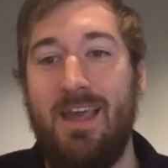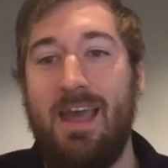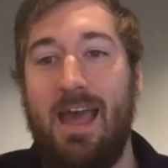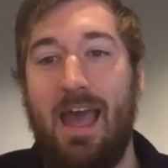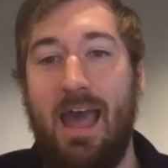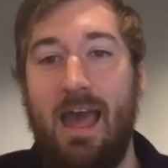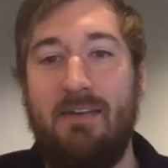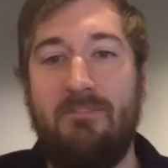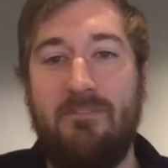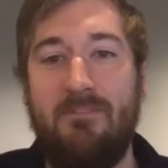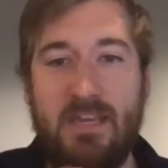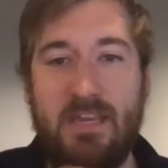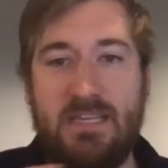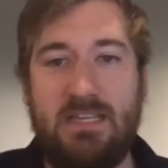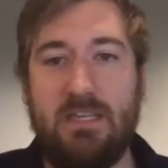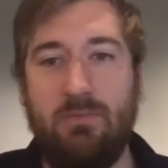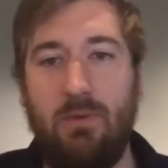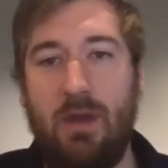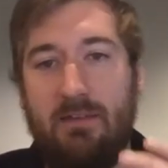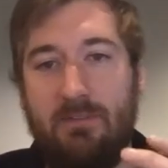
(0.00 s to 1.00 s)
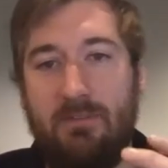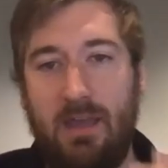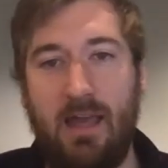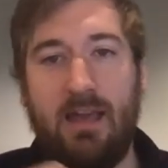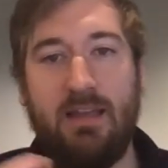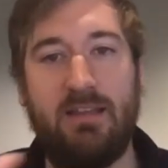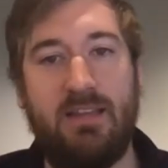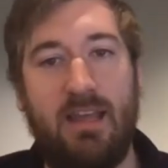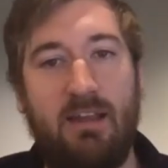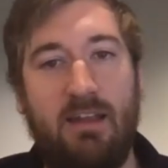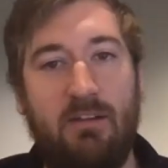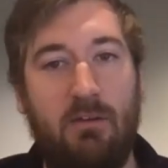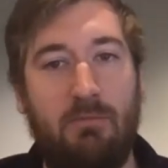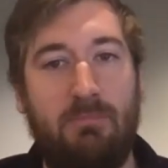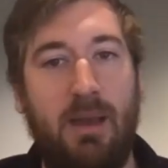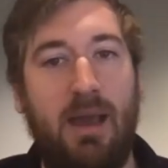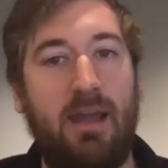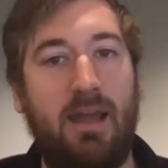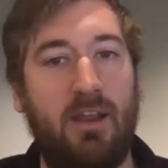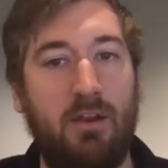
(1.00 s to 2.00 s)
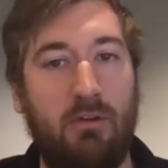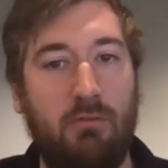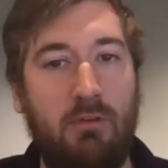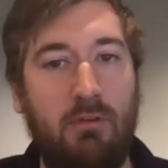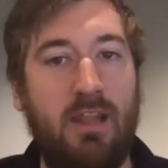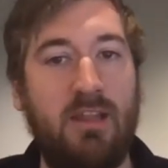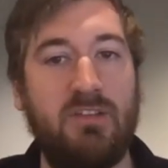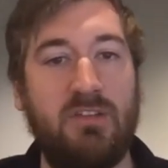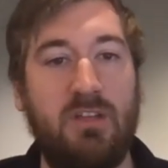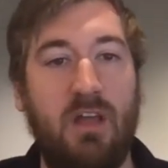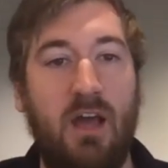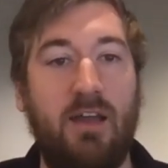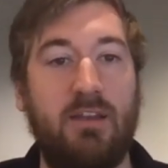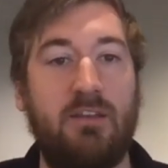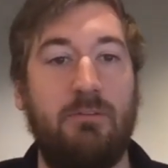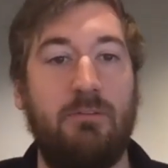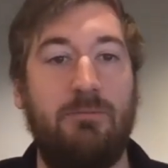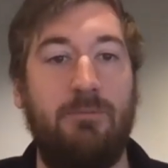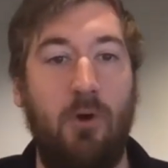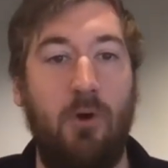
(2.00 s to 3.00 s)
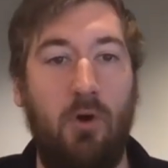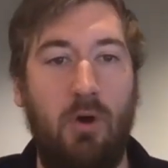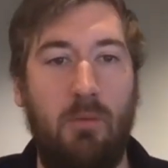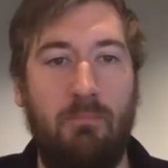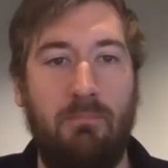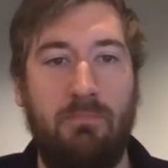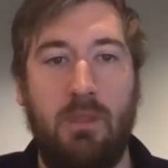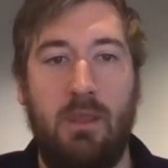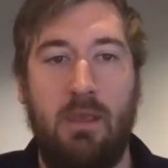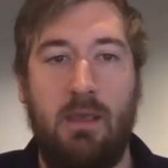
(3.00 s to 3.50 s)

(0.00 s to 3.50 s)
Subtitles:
And this is where the idea of Padoq really started to form.